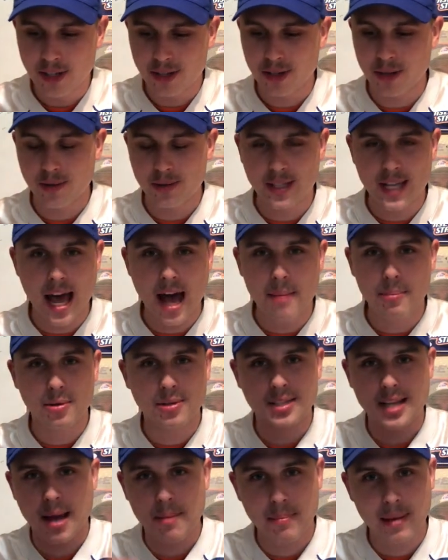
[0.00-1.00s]
so Zapp or
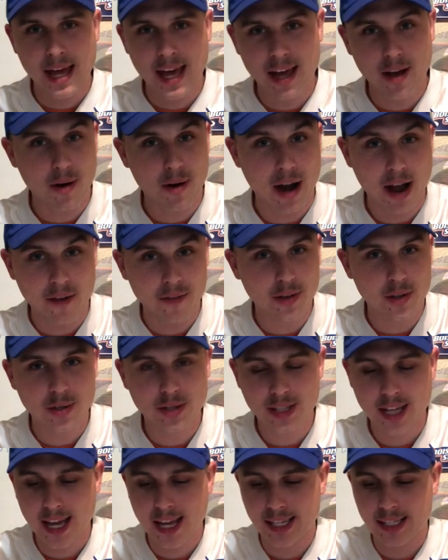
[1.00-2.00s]
Zappe or however you
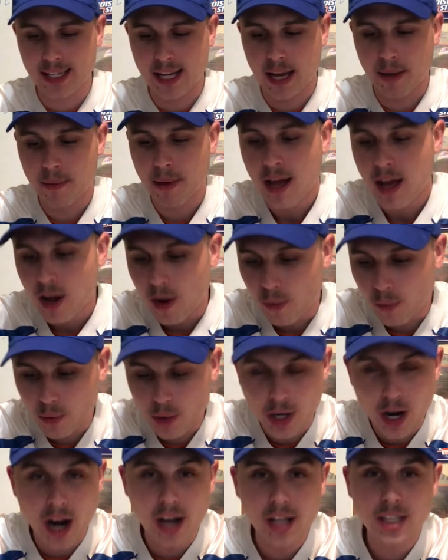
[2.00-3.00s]
say his name.
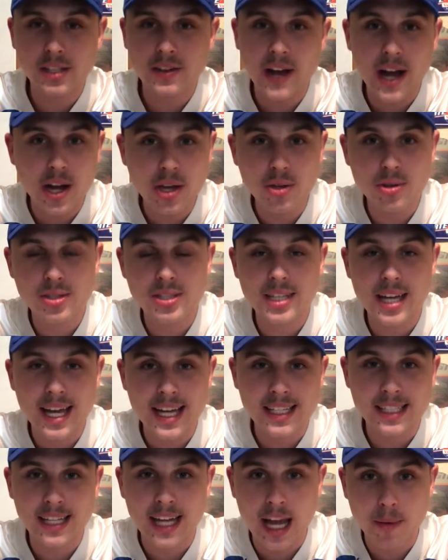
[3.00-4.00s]
Regardless of how you say
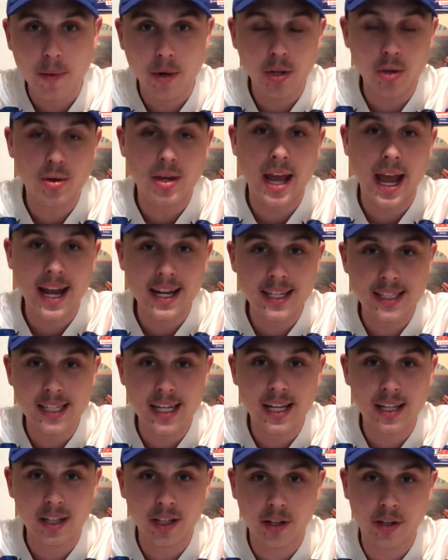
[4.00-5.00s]
his name, what you can
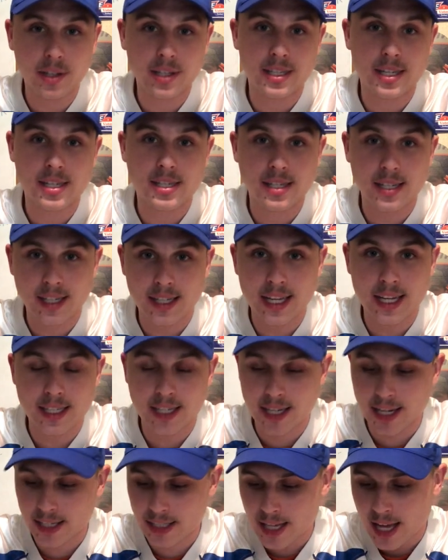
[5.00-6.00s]
say clearly is his
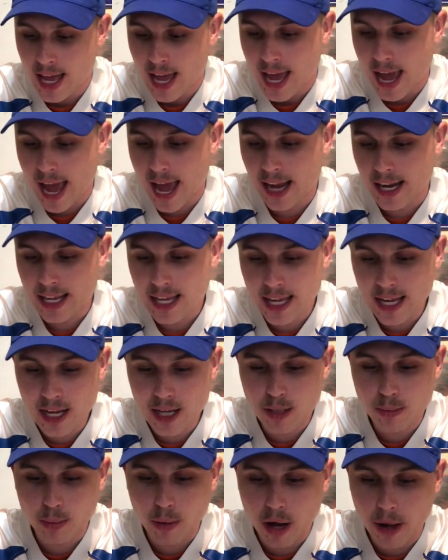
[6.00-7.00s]
statistics, and he
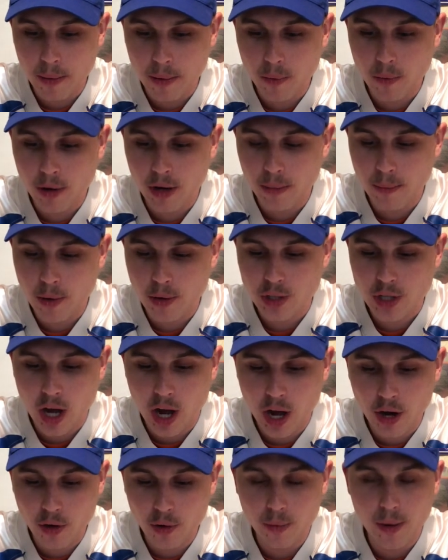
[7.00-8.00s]
is probably one of the most
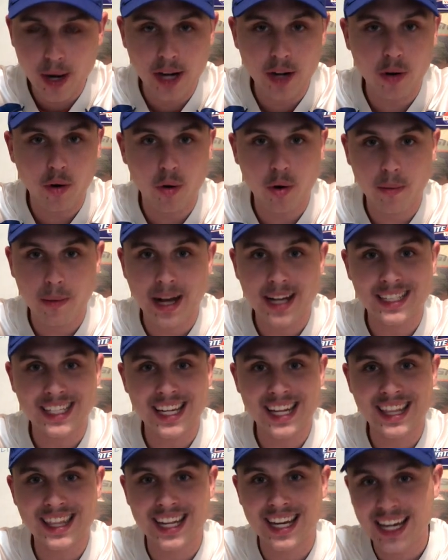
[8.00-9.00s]
underrated quarterbacks
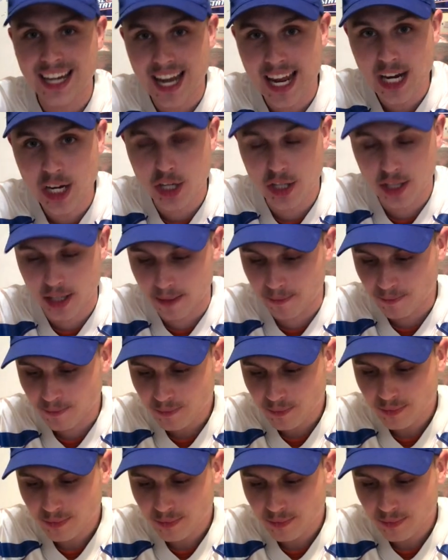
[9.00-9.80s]
in the nation.